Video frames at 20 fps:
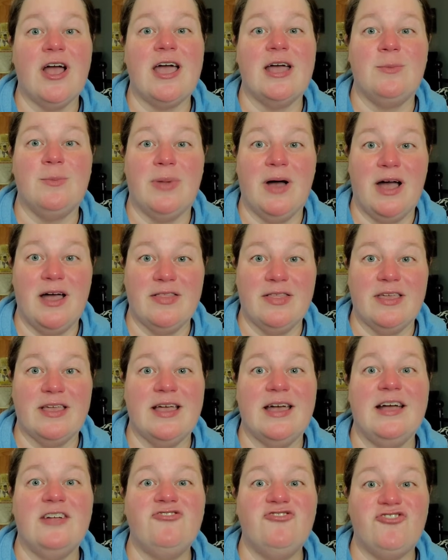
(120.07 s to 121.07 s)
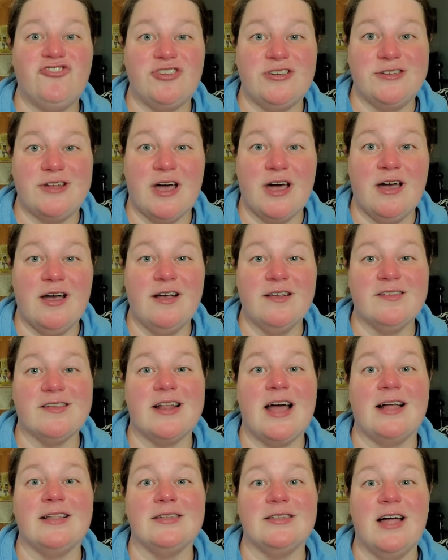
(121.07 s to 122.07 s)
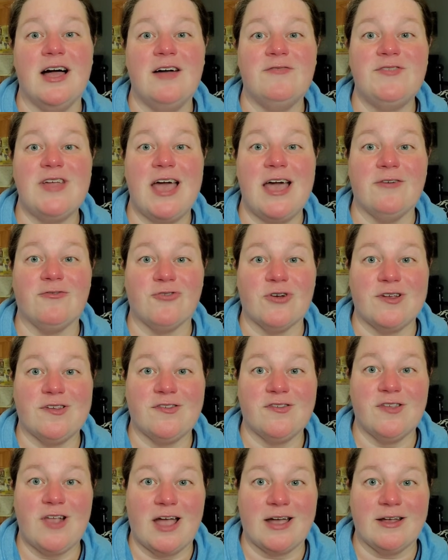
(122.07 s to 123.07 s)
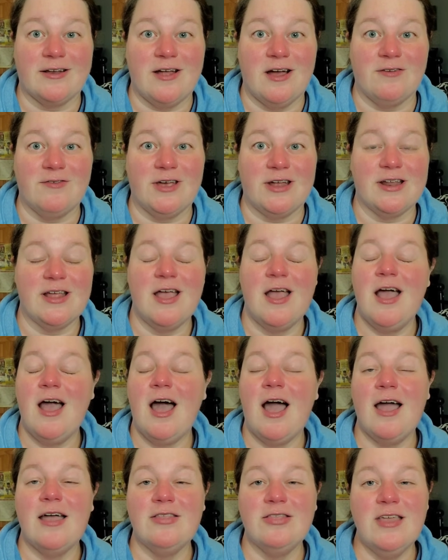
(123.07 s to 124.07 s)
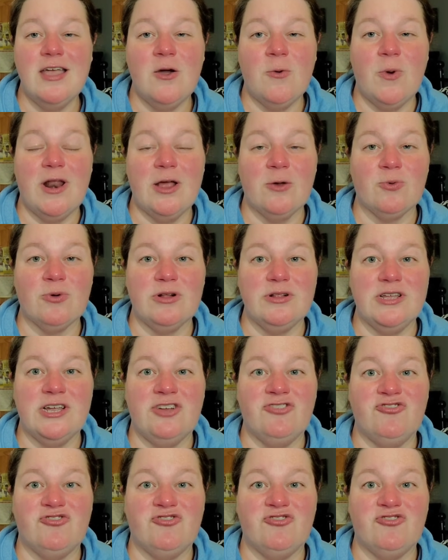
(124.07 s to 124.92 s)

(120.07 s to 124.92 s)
and by the end, she does, and I loved every second of it. I think what I really